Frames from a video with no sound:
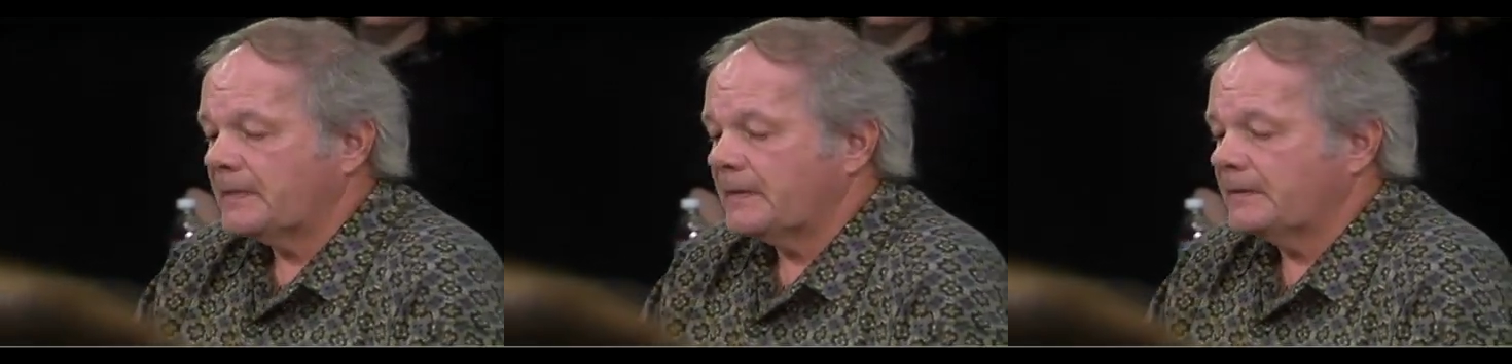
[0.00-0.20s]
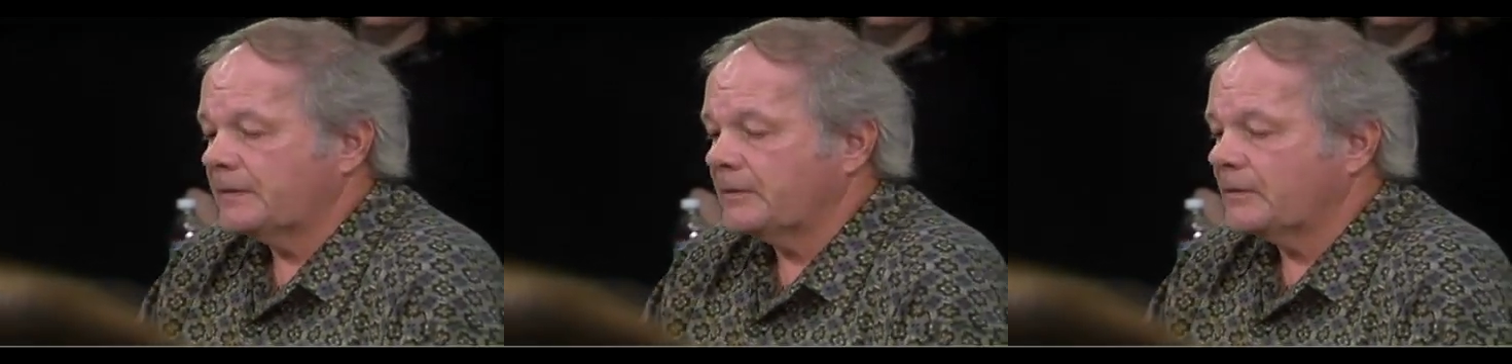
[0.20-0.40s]

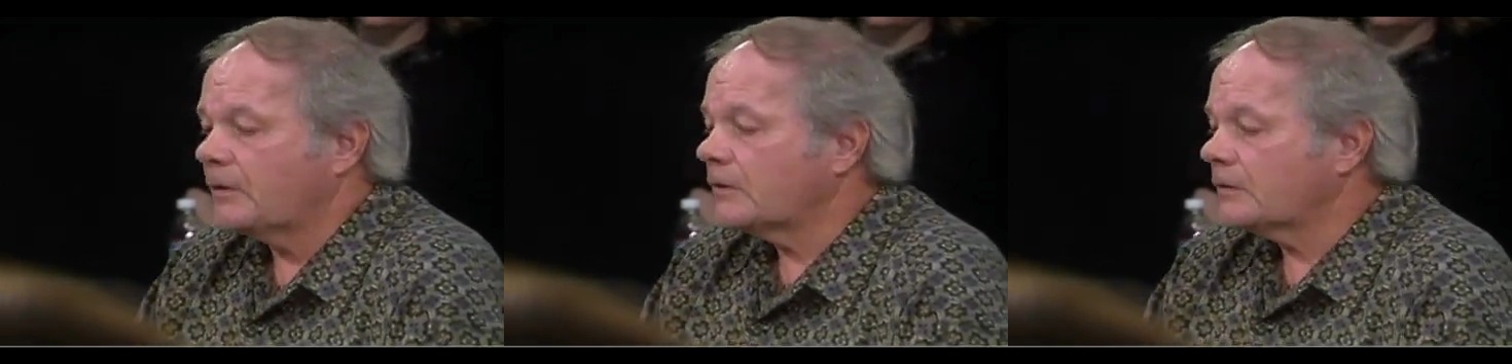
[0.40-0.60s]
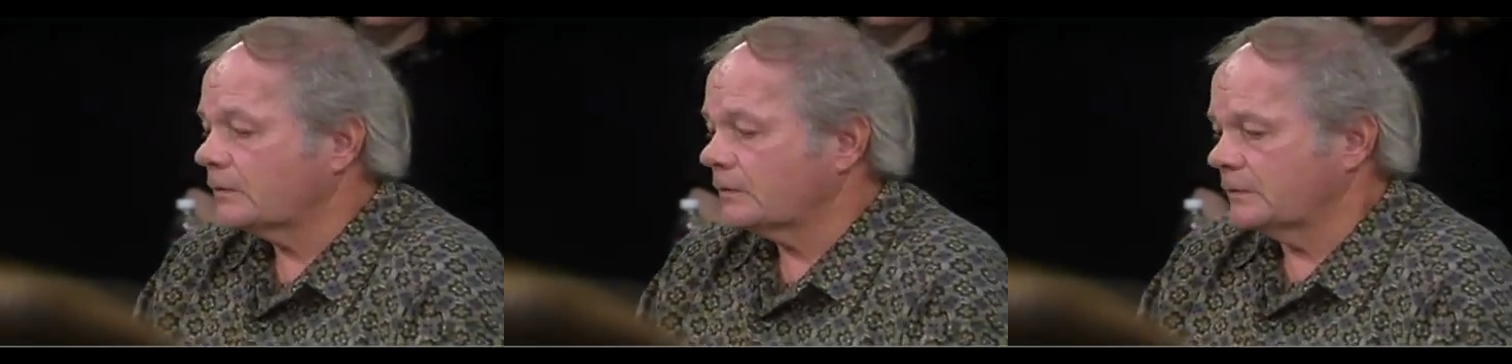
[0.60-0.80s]
They're
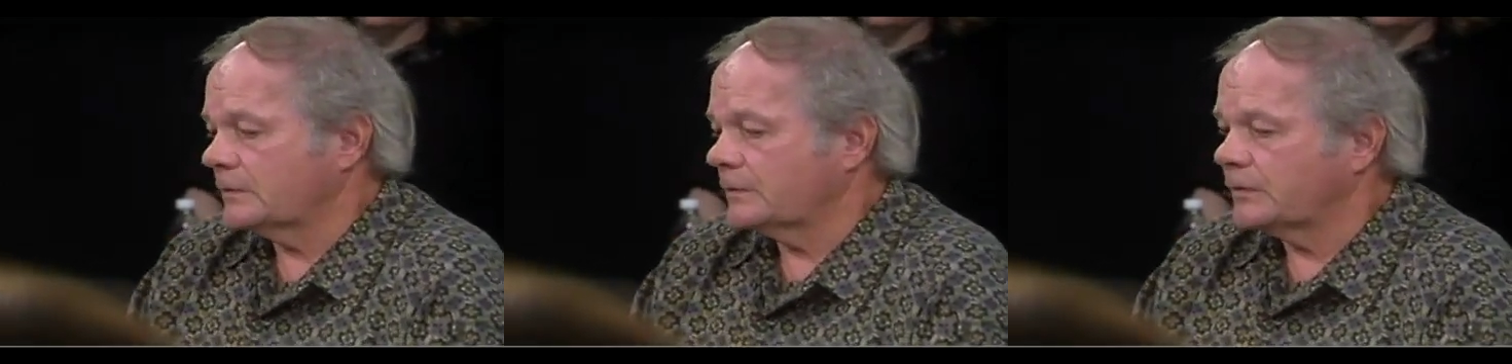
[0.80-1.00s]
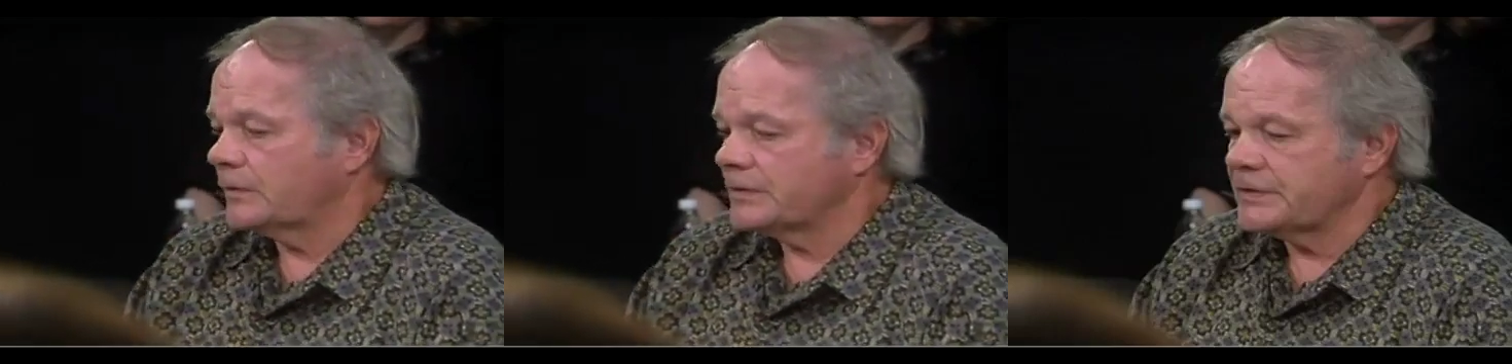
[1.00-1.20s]
all,
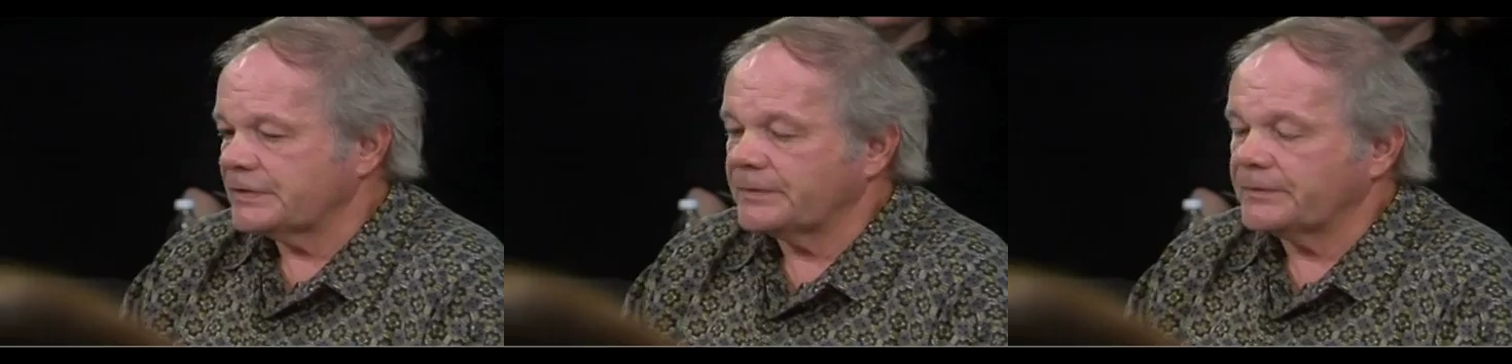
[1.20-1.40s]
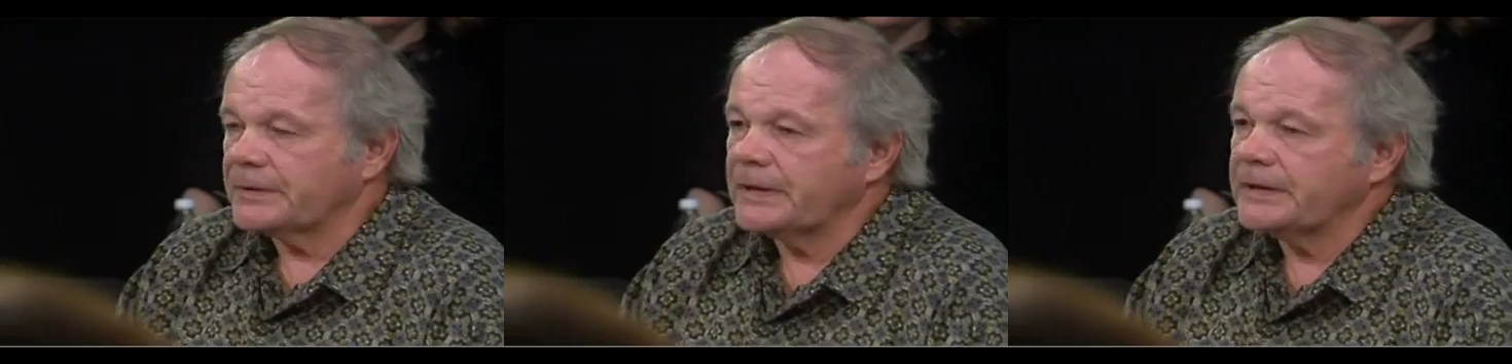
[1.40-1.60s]
of course,
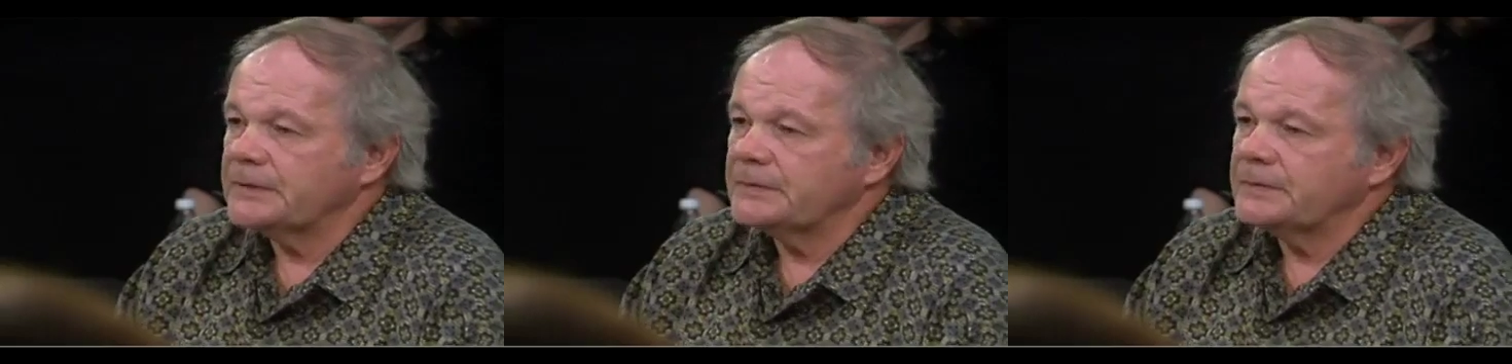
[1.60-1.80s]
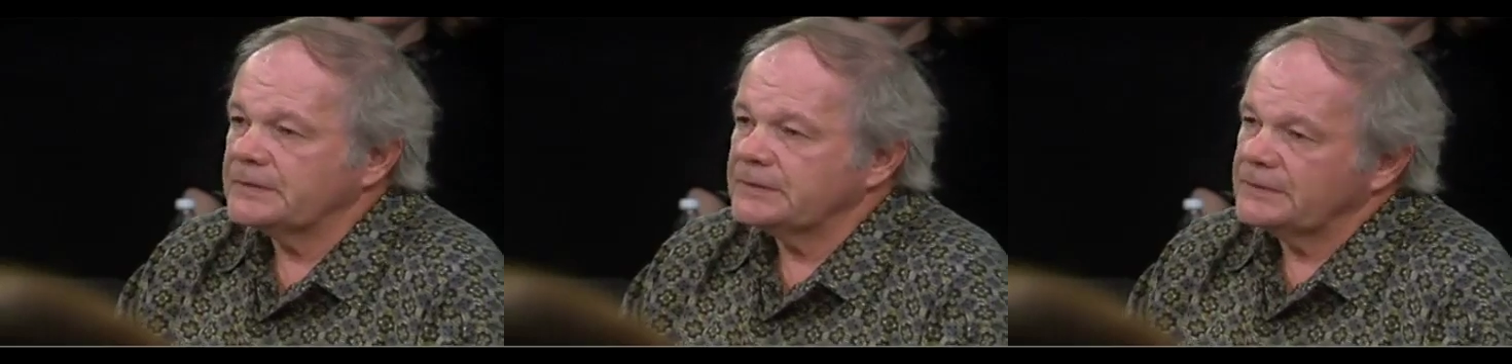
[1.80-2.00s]

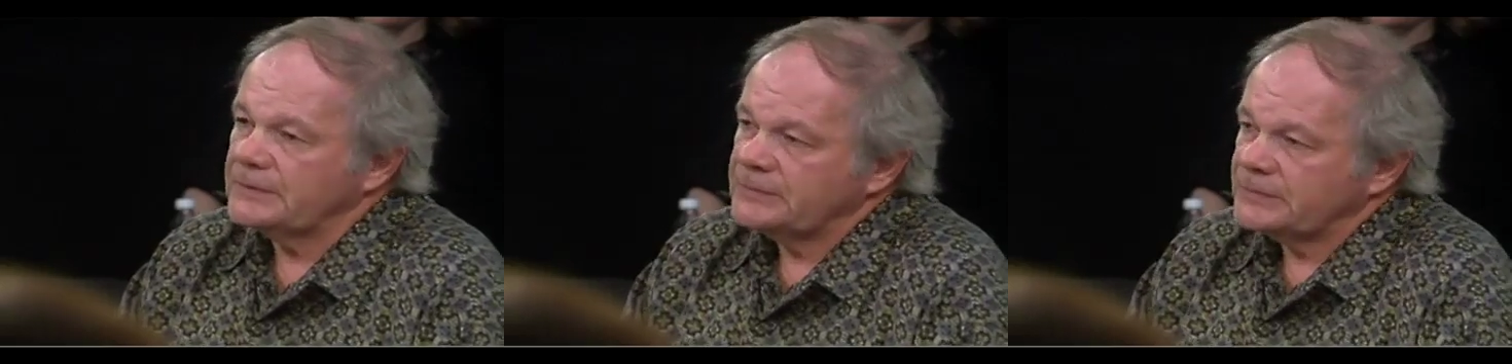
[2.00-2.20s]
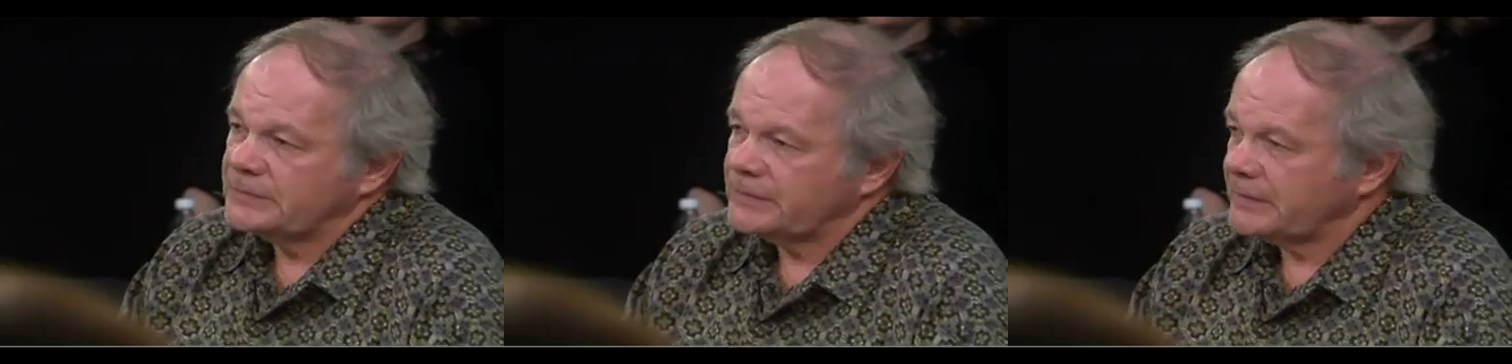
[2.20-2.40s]
interrelated, but
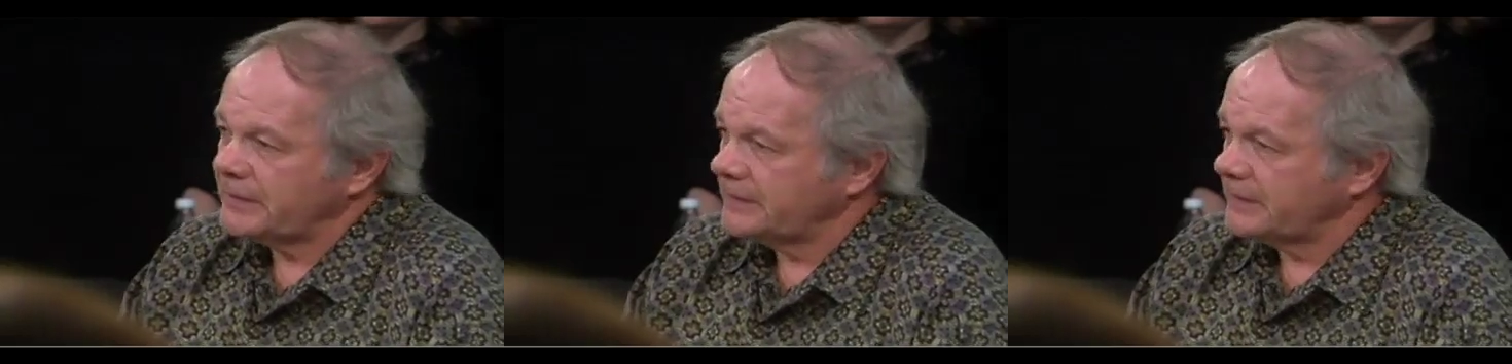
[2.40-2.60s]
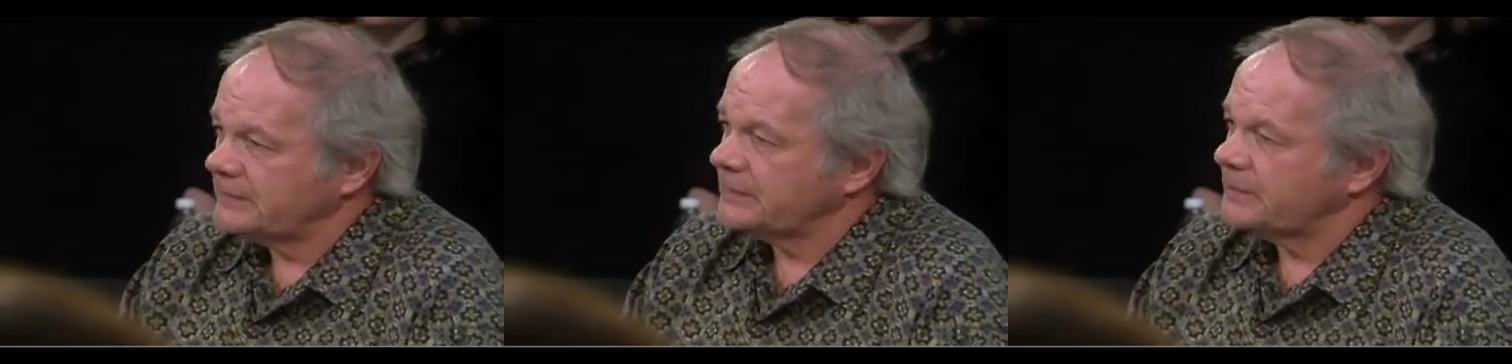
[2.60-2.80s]
these are, I
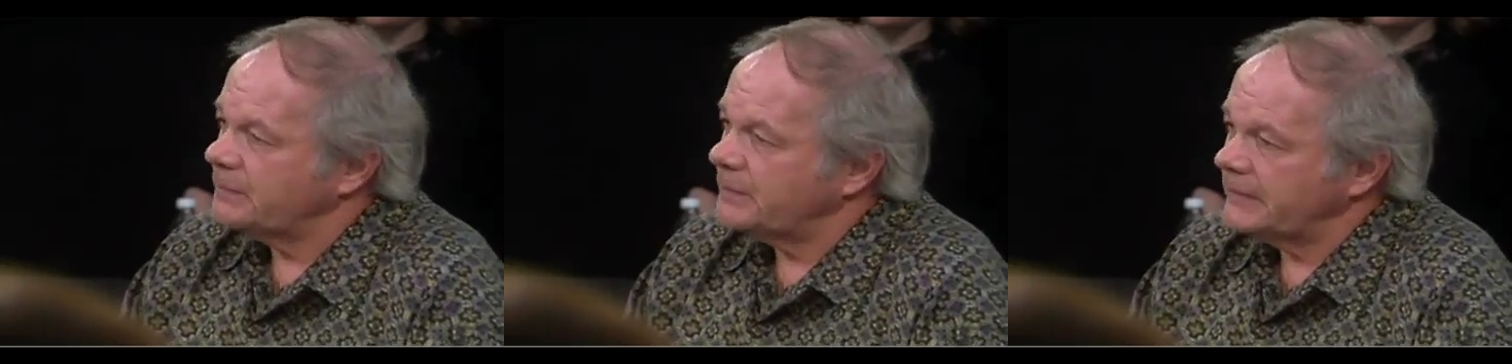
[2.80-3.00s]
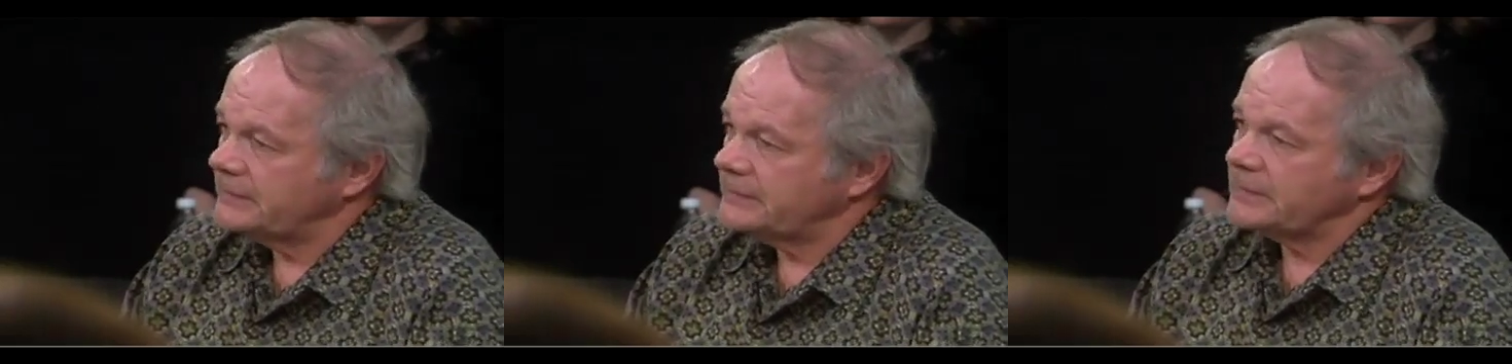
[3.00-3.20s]
think, some
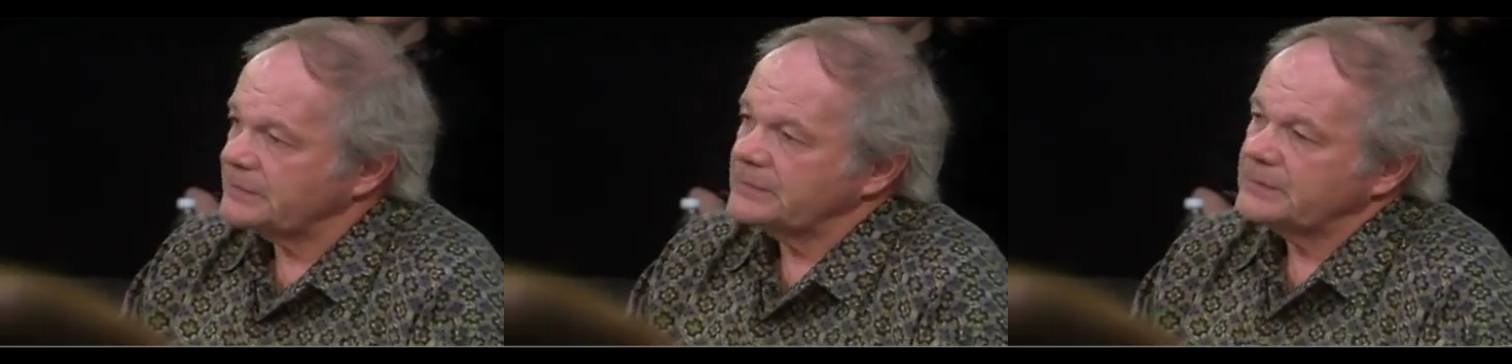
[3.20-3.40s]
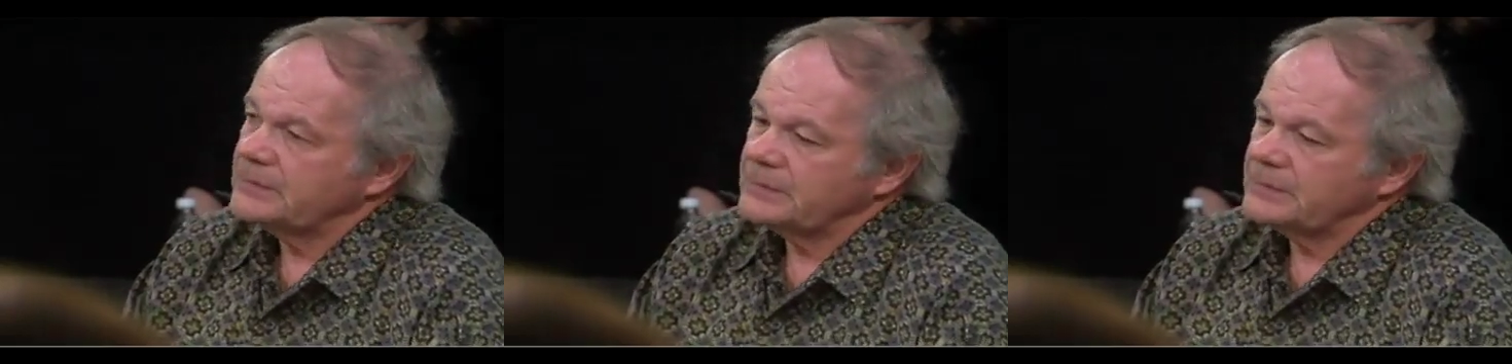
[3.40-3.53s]
basic